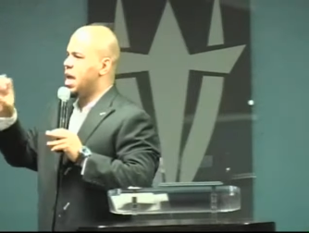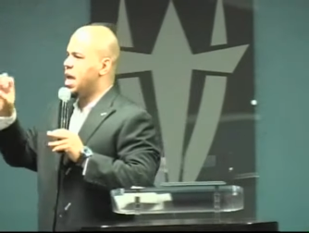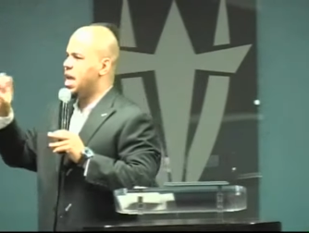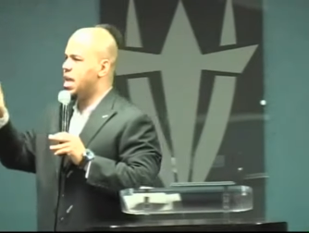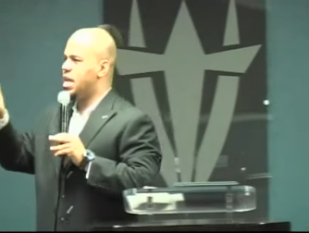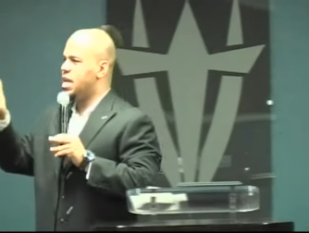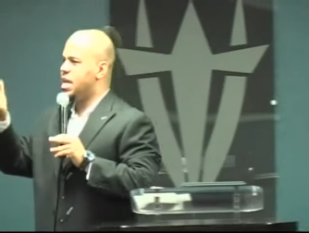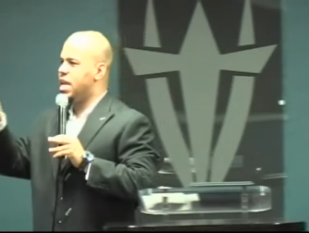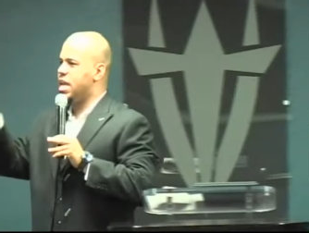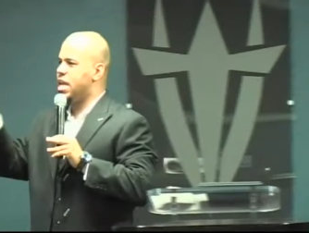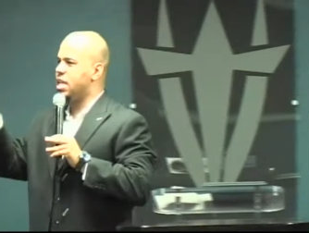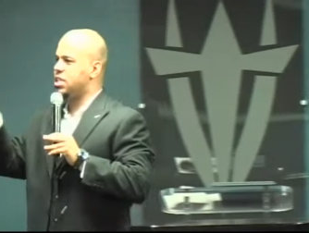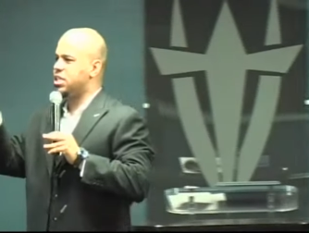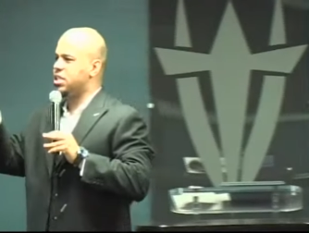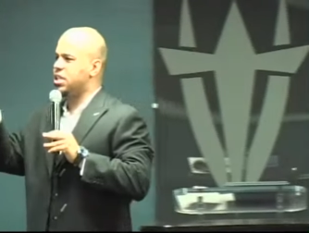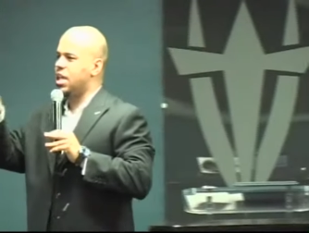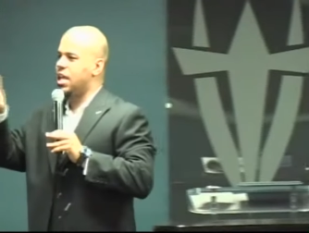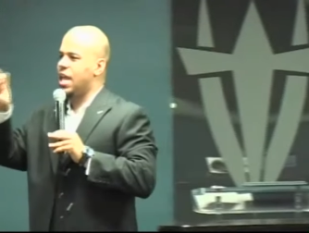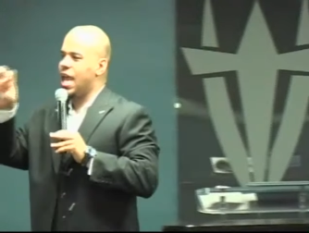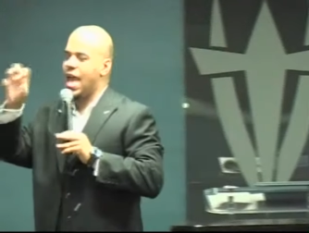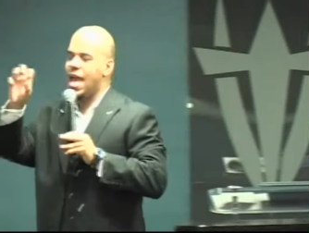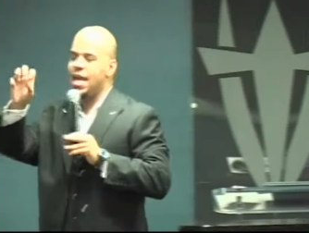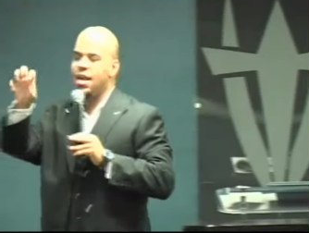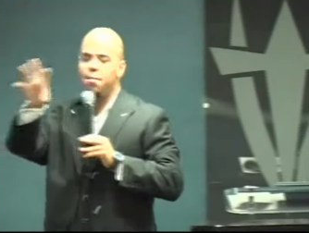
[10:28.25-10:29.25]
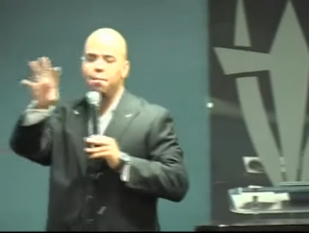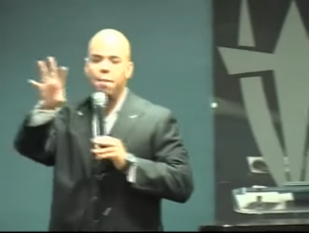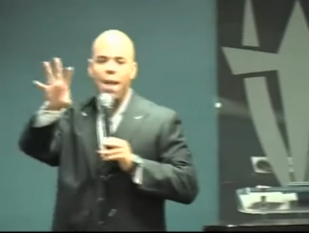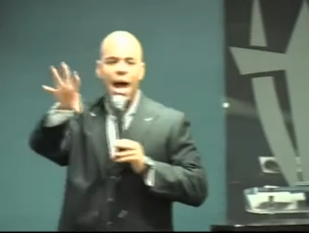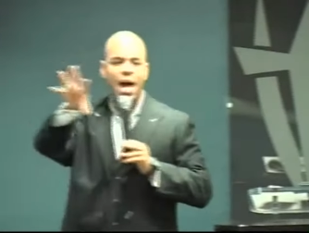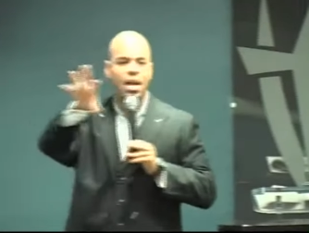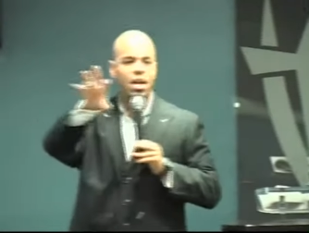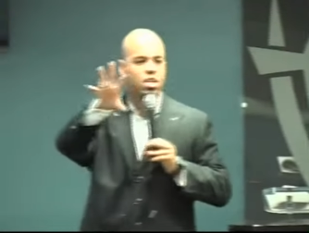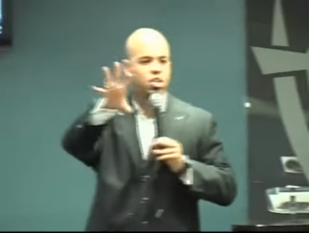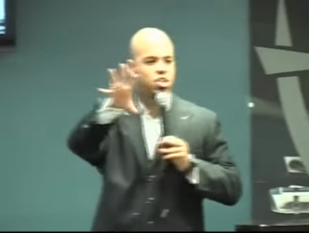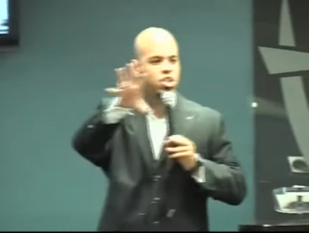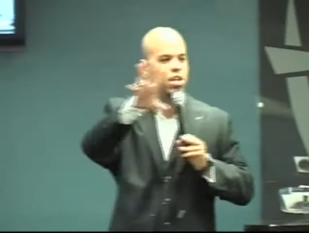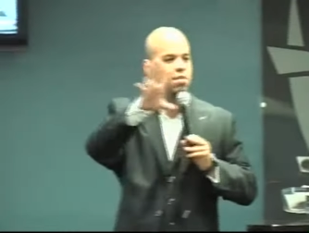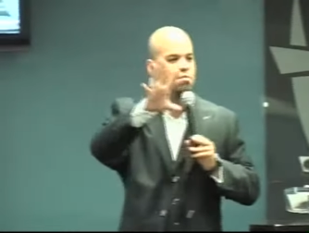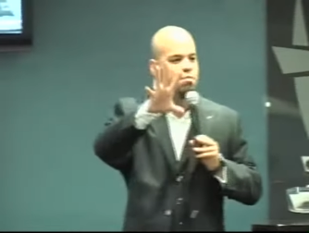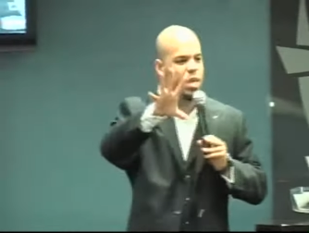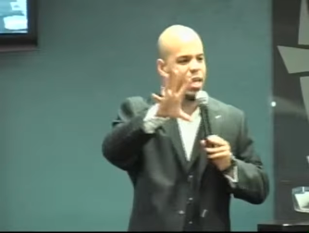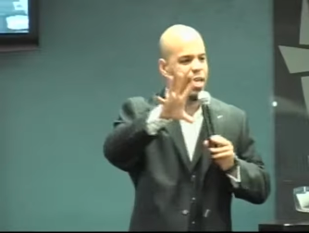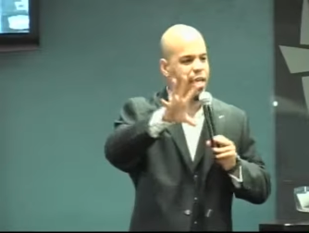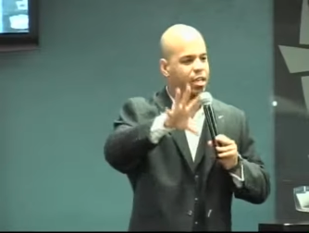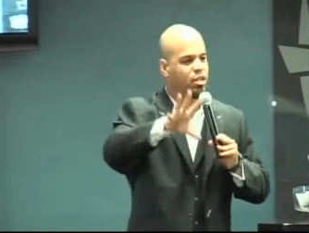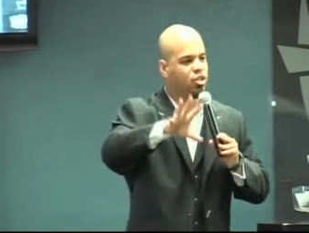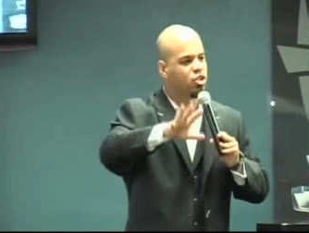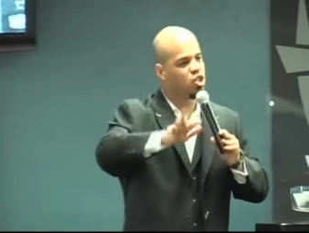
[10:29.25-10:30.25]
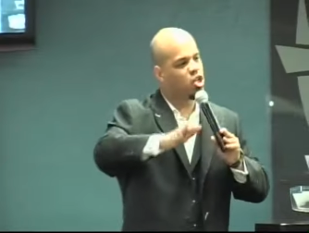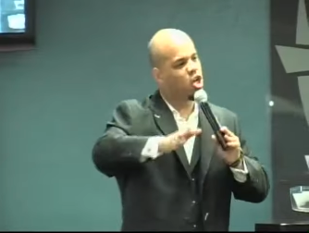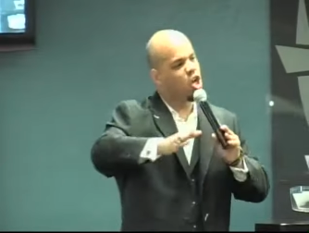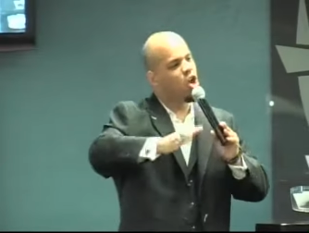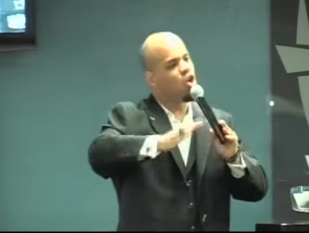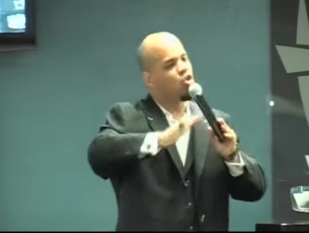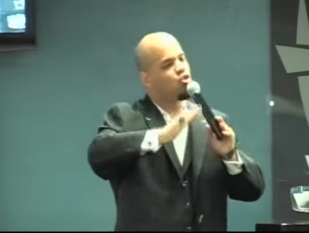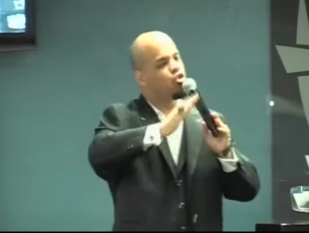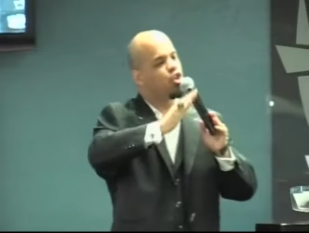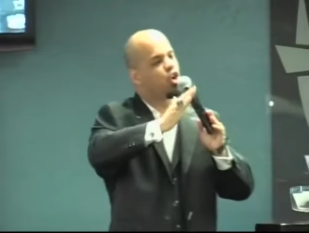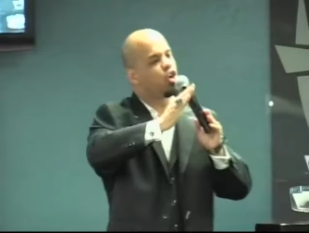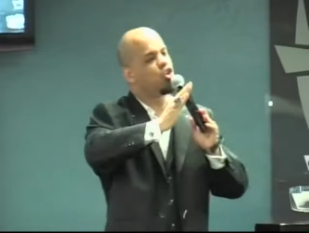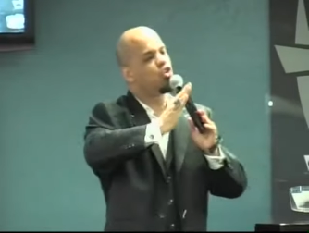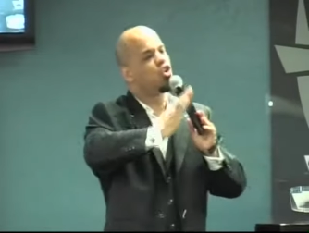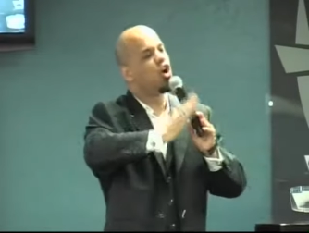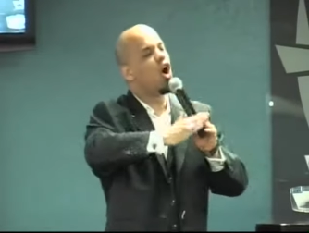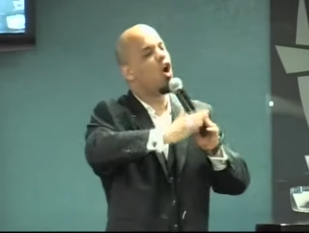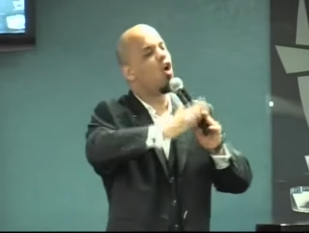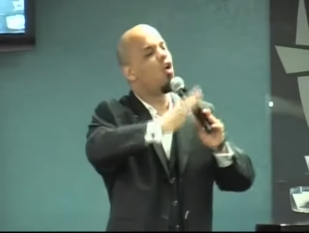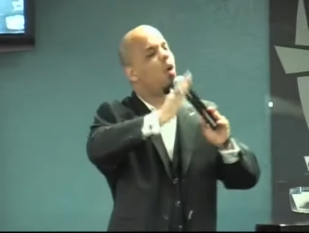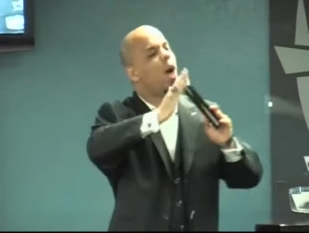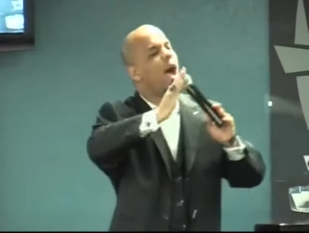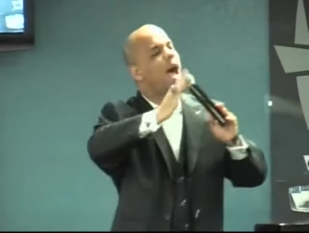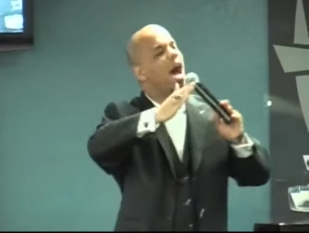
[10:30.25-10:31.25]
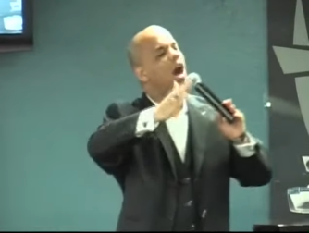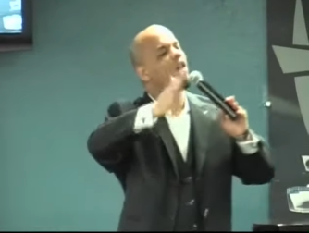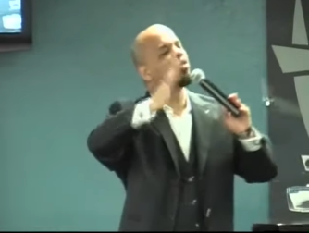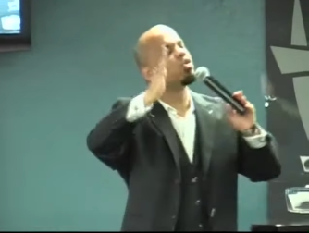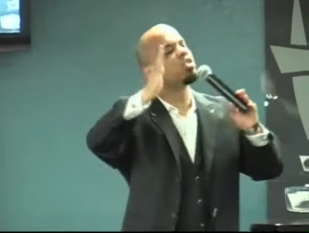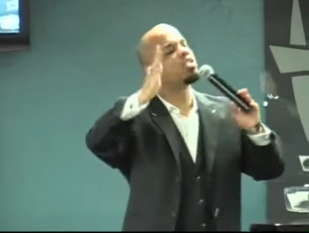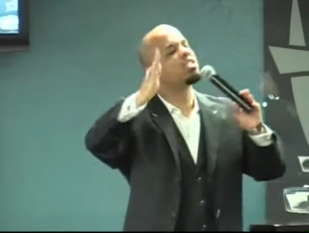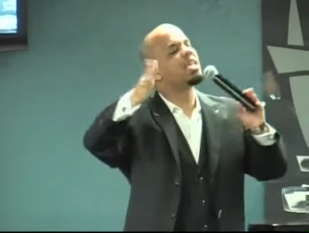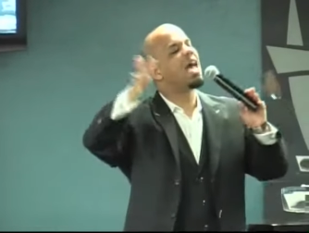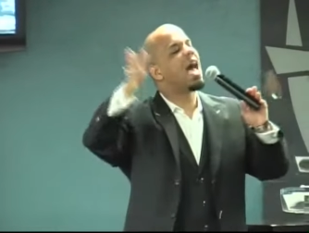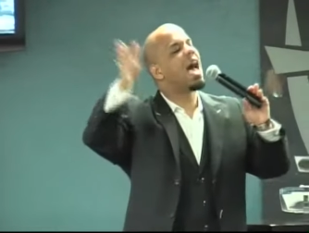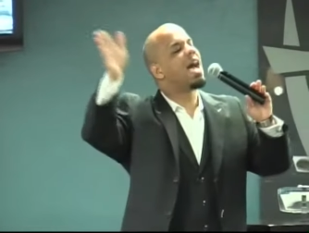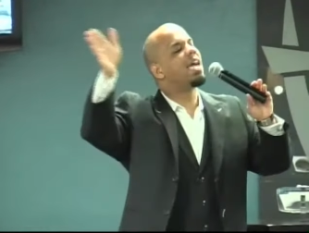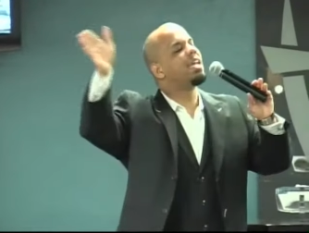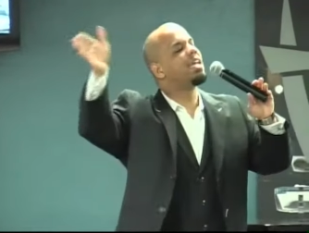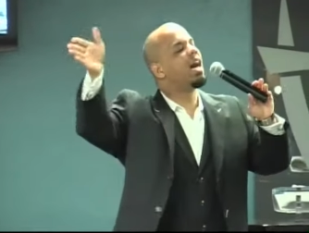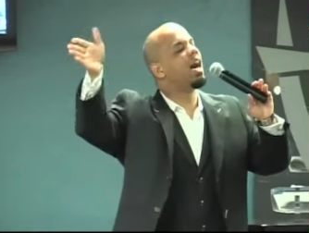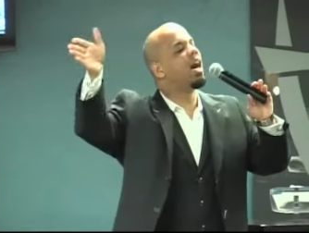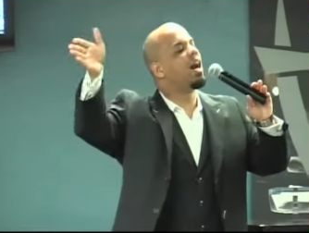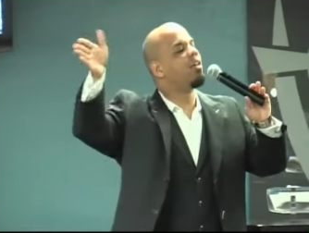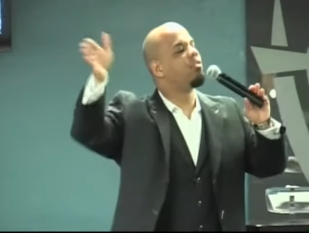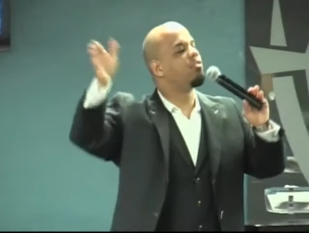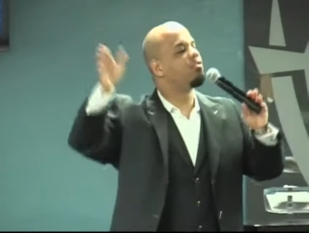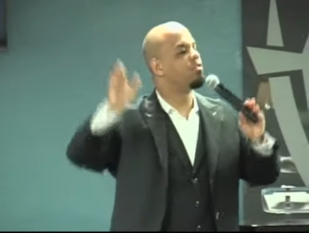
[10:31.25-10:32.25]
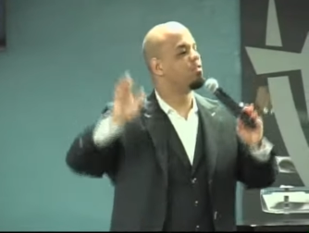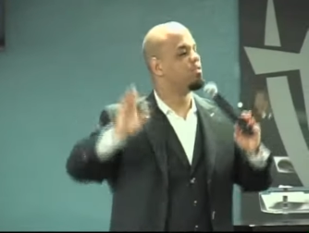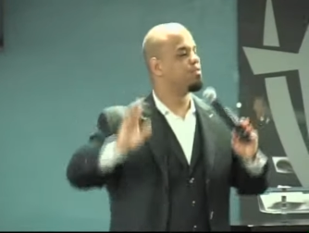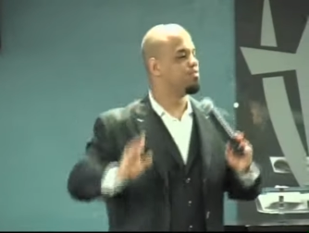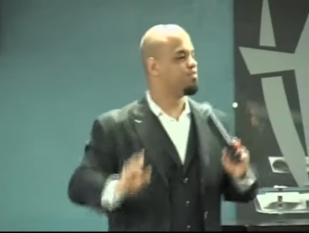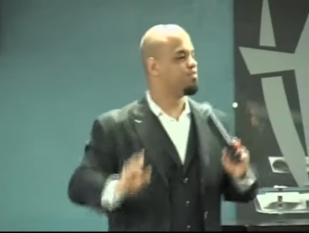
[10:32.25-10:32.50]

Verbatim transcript: in its etymology, means to go outside of.